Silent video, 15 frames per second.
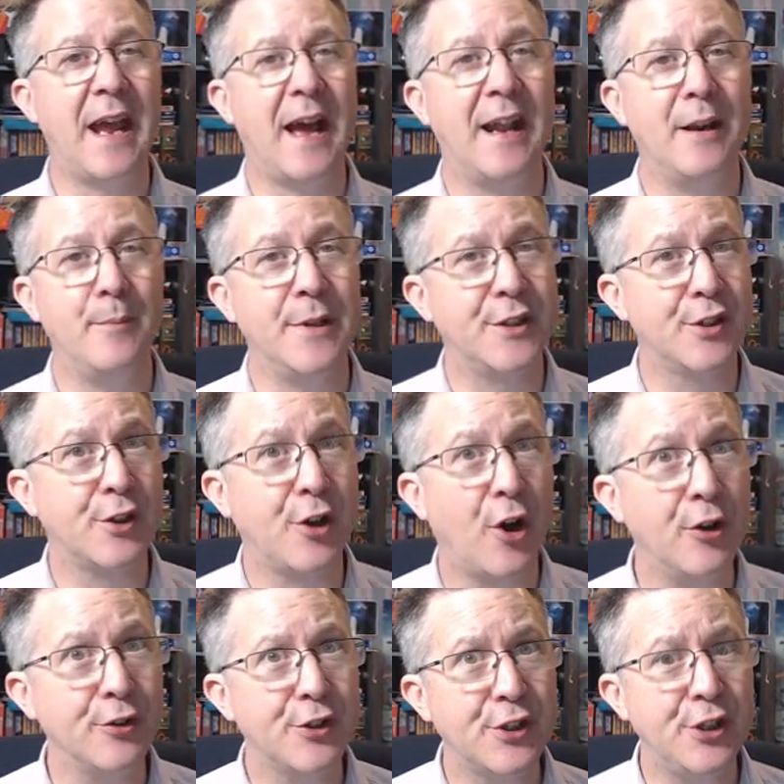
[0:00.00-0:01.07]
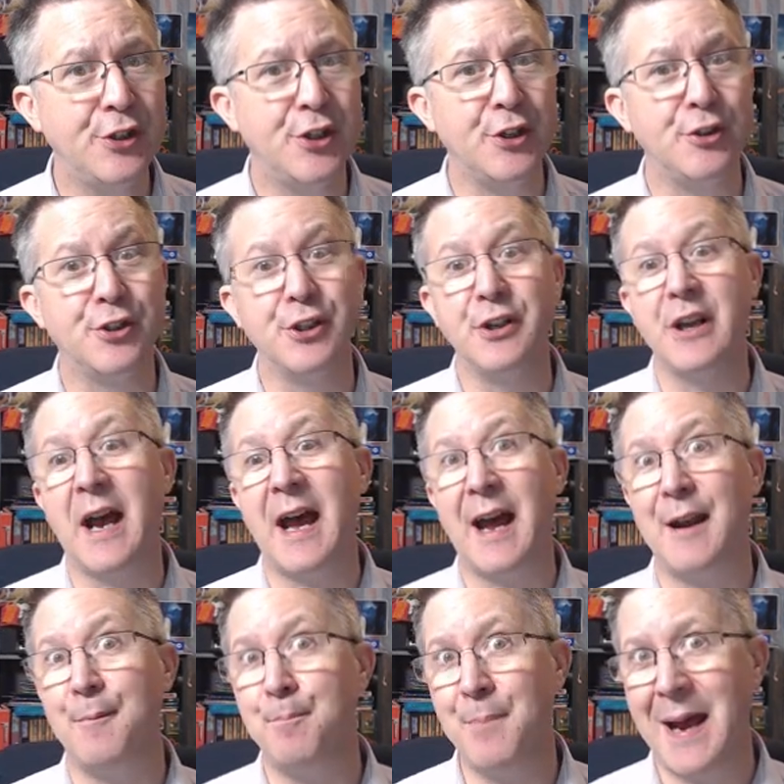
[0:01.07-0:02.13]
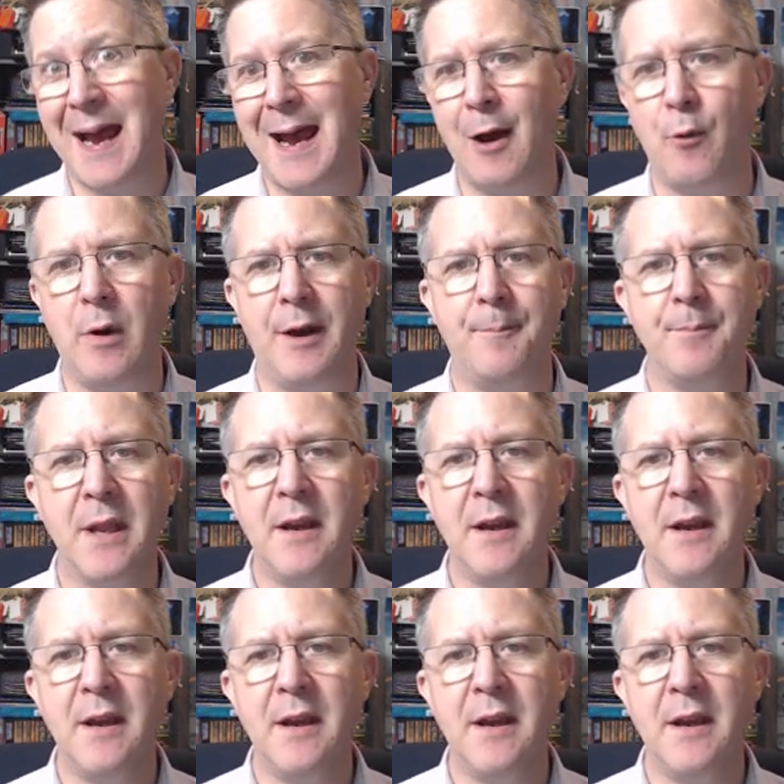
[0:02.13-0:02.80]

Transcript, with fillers: animist's constitution and power.